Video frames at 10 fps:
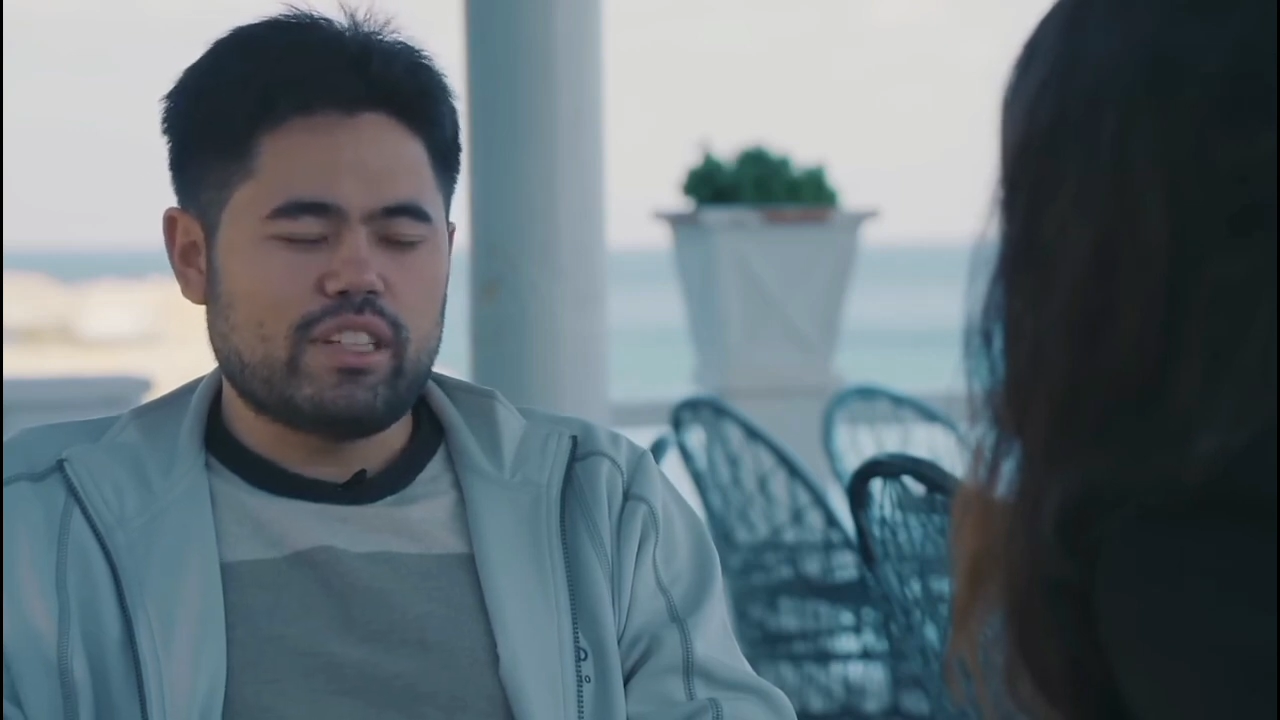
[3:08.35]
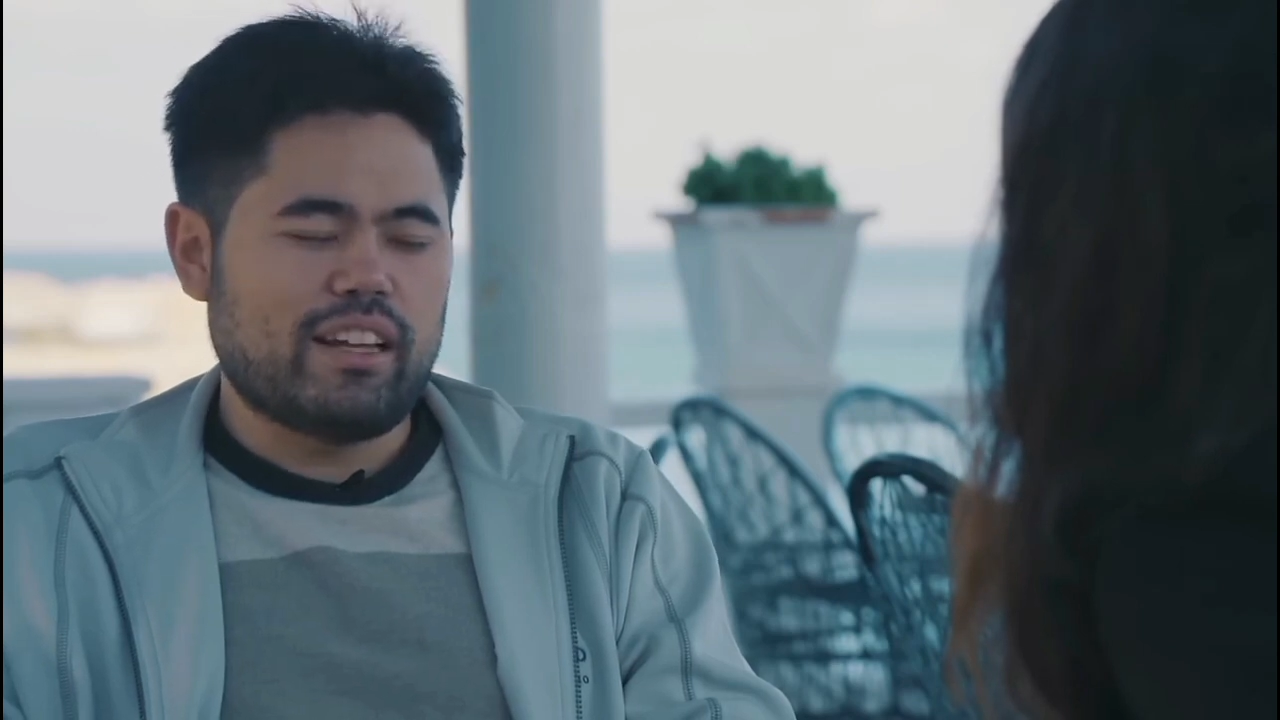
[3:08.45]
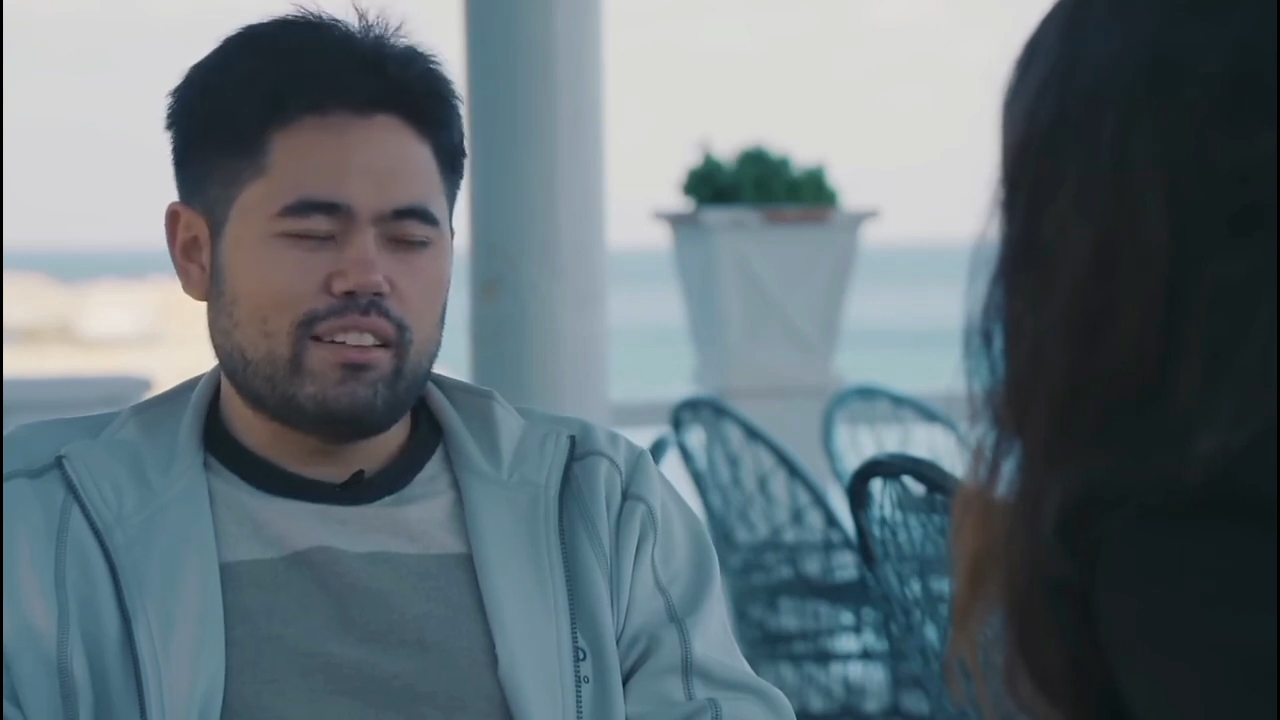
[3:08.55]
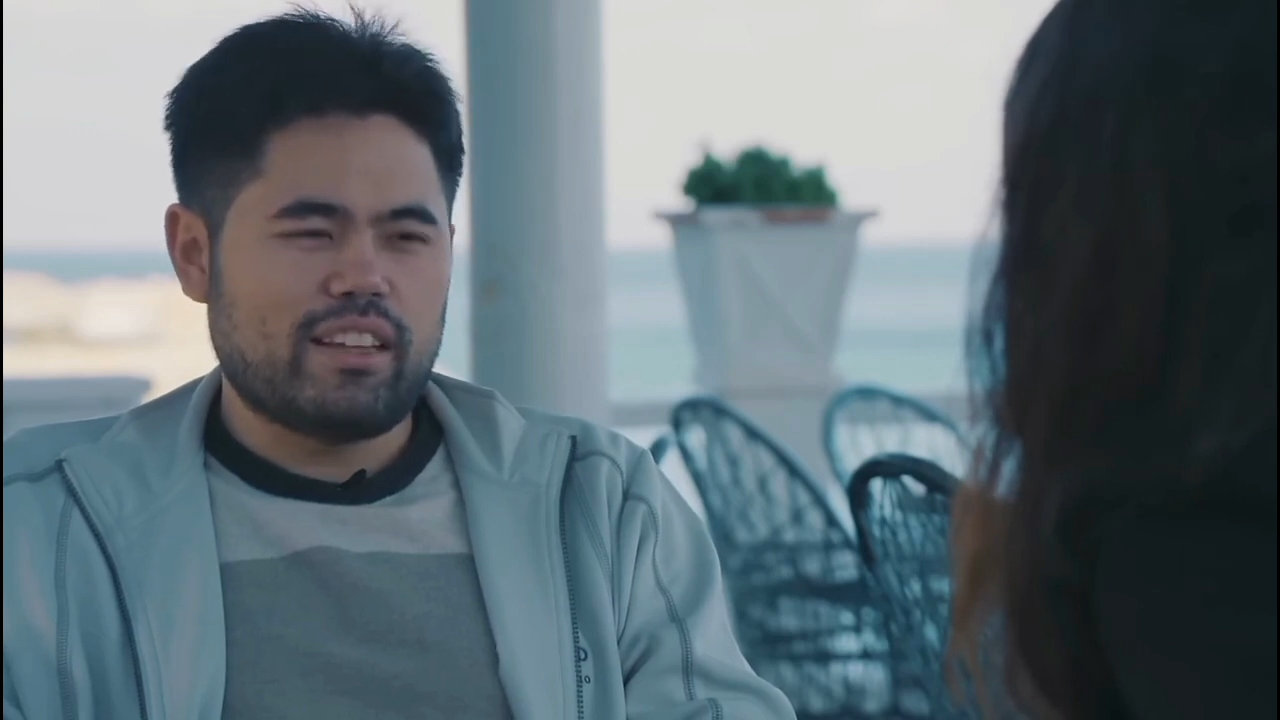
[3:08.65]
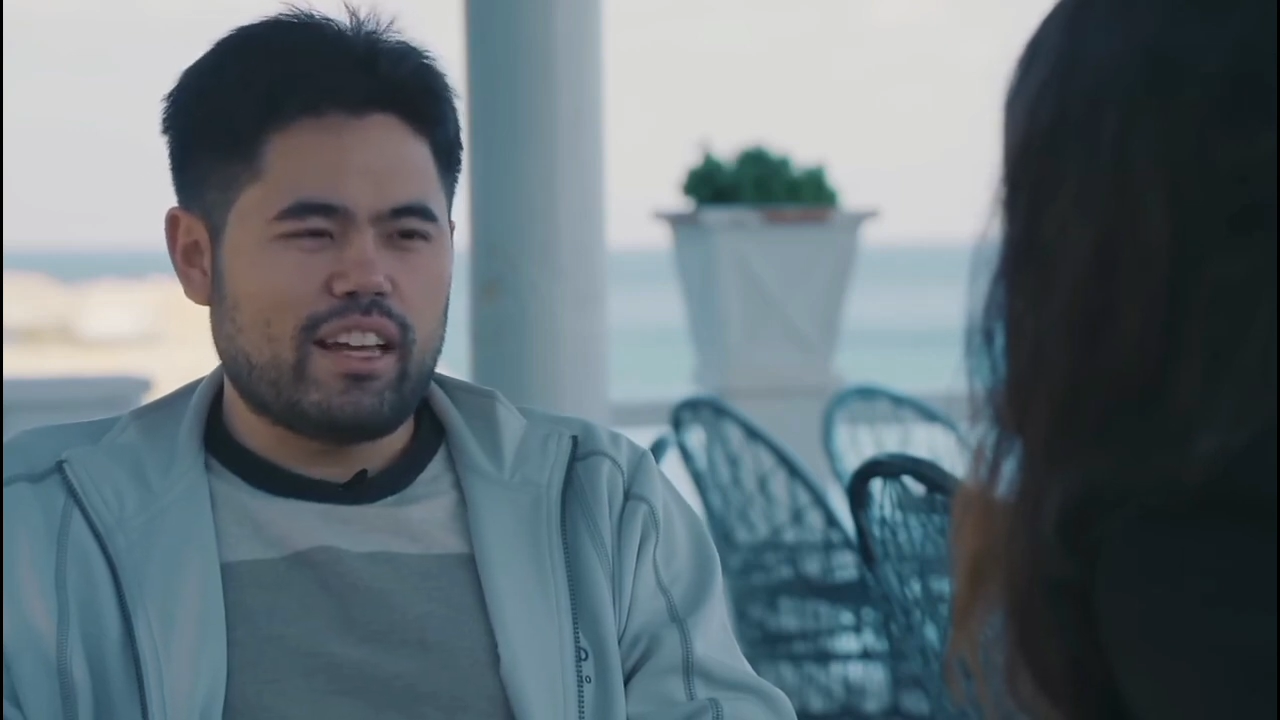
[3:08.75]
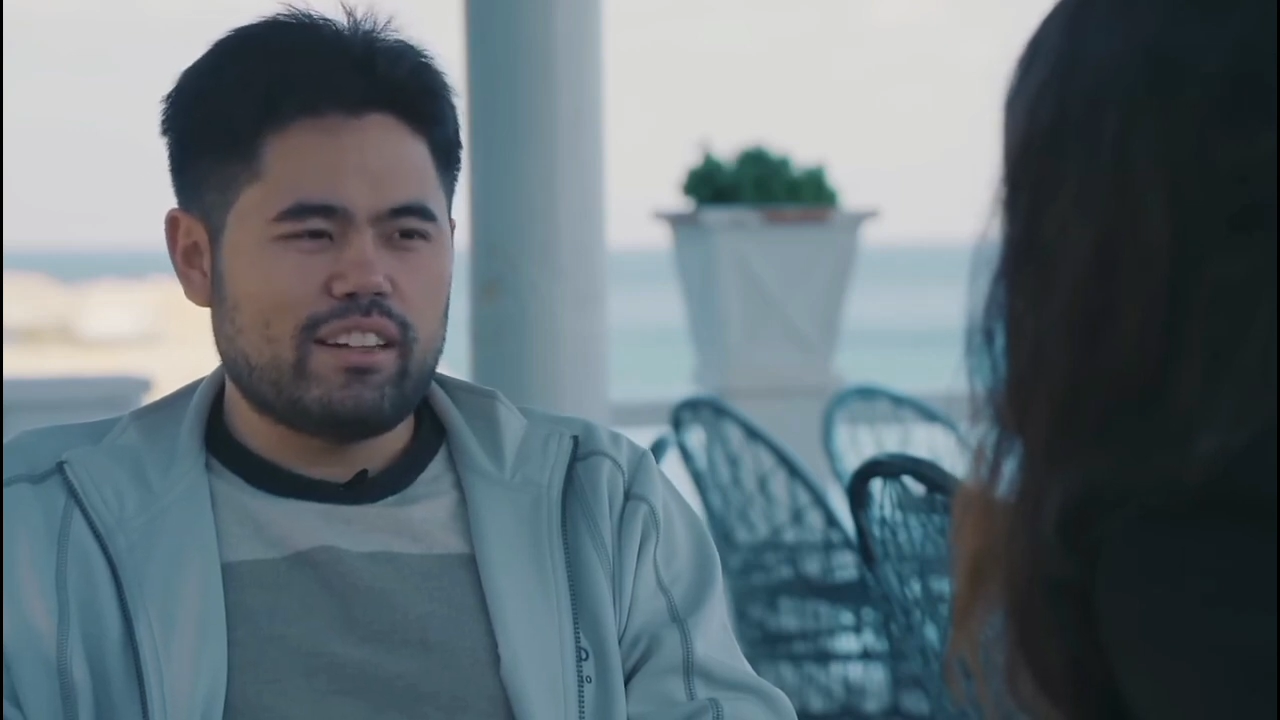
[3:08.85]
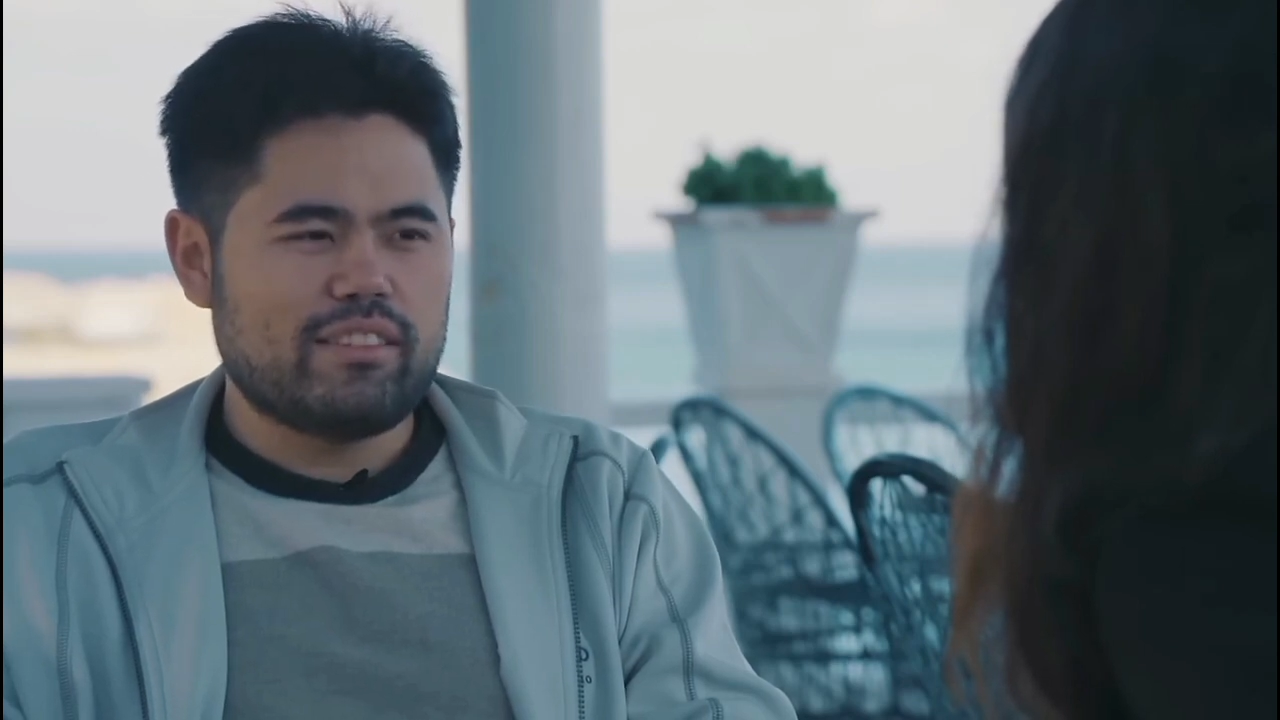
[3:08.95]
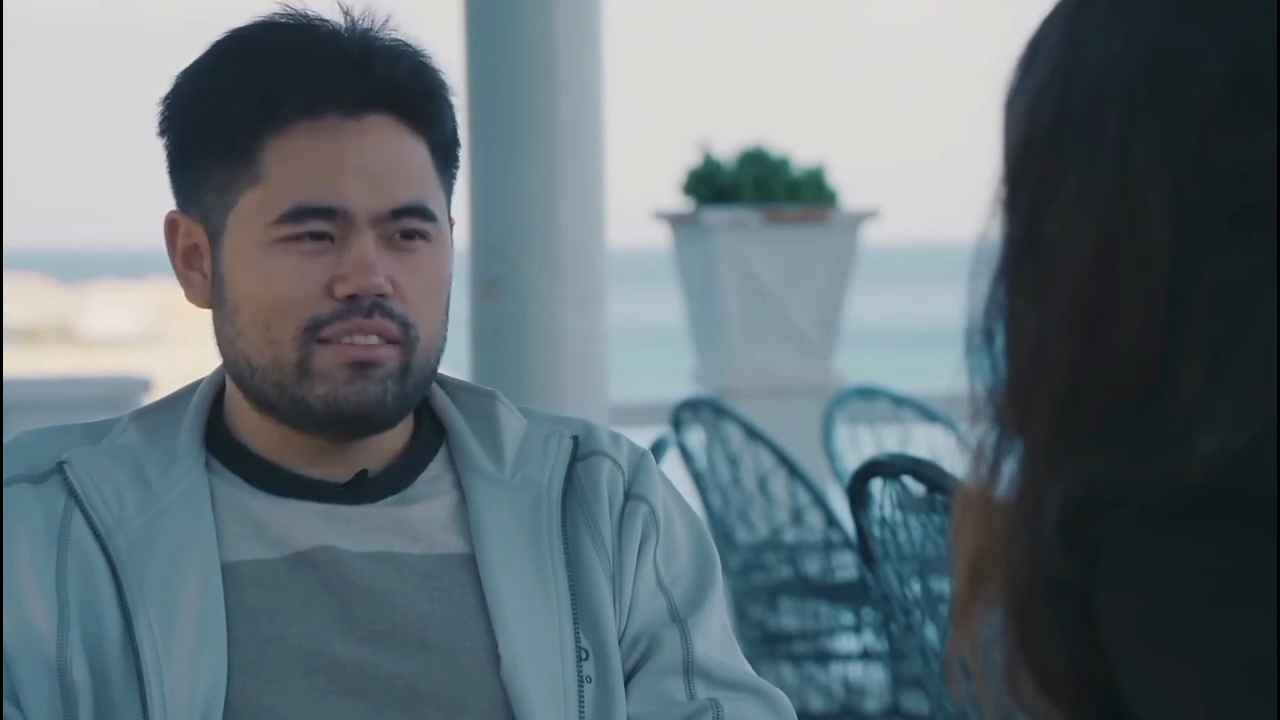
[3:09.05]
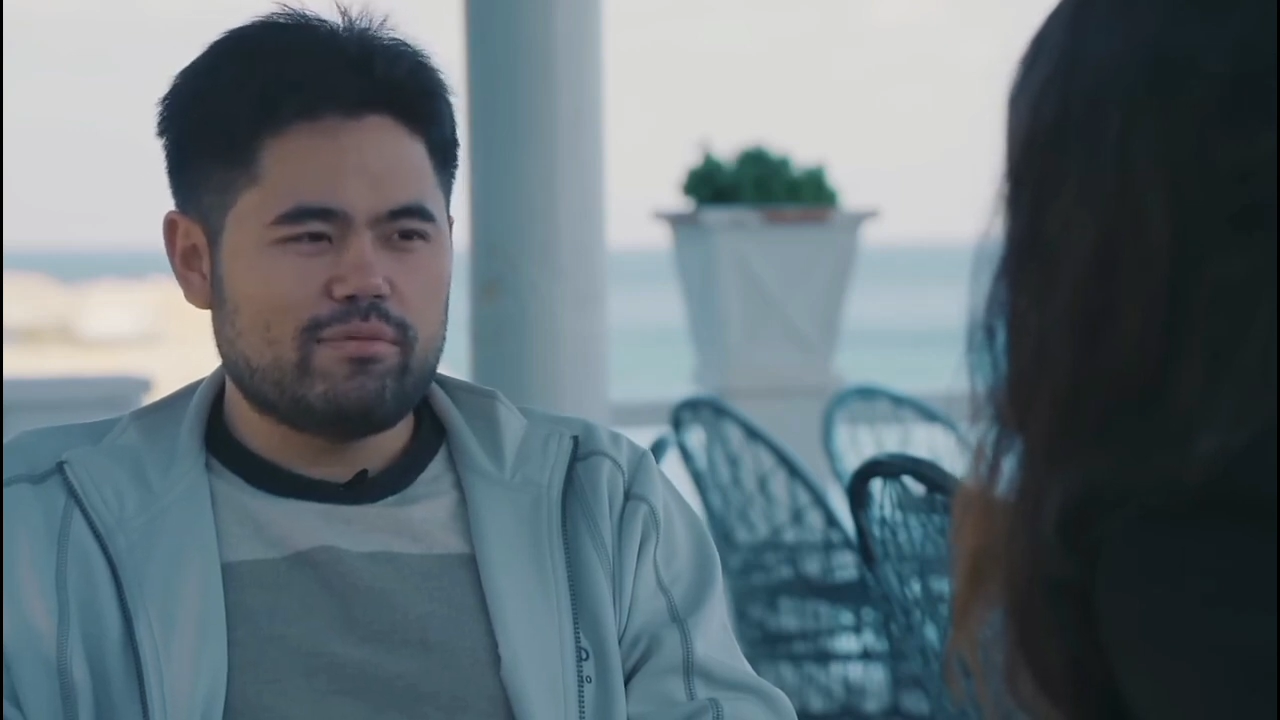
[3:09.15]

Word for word: that, that